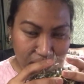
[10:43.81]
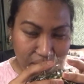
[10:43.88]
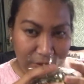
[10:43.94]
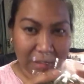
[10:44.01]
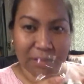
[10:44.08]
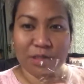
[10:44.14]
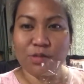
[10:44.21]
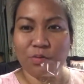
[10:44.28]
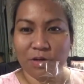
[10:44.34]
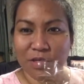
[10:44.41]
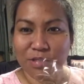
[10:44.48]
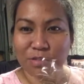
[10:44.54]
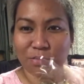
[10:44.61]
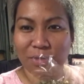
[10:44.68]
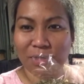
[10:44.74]
But this one
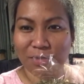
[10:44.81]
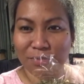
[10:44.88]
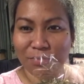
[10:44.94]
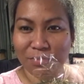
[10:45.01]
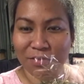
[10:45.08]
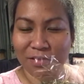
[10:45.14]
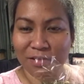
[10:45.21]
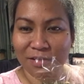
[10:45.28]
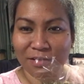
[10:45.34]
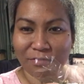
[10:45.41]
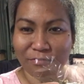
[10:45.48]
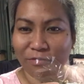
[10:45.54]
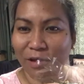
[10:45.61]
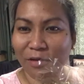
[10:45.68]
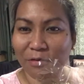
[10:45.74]
is really good.
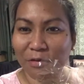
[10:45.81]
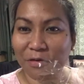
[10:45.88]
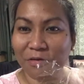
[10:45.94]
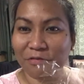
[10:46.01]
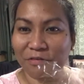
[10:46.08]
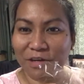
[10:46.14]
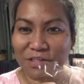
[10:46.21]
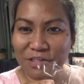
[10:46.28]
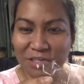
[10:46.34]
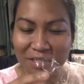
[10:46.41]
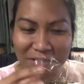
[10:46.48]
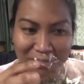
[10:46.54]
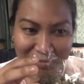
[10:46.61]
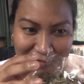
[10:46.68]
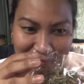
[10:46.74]
Very refreshing.